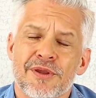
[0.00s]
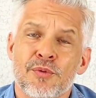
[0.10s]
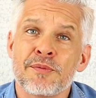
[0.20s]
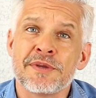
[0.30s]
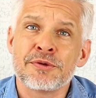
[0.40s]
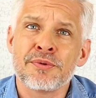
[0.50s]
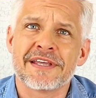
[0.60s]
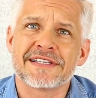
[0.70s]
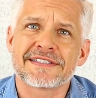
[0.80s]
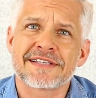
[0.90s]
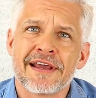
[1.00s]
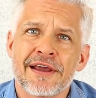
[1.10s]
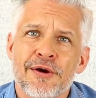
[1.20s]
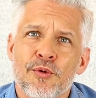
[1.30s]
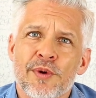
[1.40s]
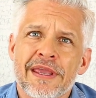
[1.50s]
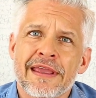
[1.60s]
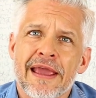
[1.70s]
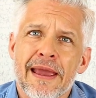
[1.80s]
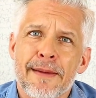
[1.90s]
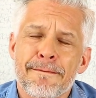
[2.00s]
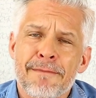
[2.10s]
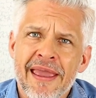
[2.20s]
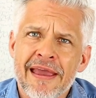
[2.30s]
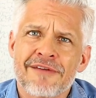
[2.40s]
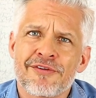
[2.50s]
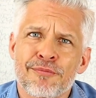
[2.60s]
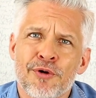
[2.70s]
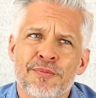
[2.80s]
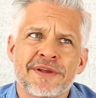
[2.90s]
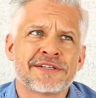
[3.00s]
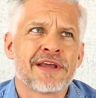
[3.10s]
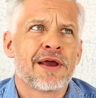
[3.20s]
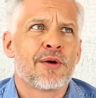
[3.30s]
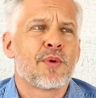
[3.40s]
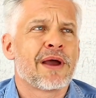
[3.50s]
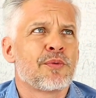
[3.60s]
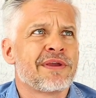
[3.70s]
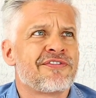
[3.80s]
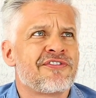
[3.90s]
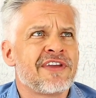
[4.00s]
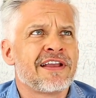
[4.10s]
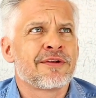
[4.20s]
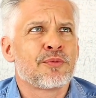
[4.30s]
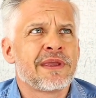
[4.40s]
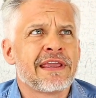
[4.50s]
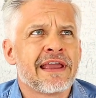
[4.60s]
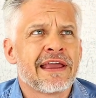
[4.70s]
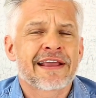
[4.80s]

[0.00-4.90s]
When we do this, we may have a moment where we feel we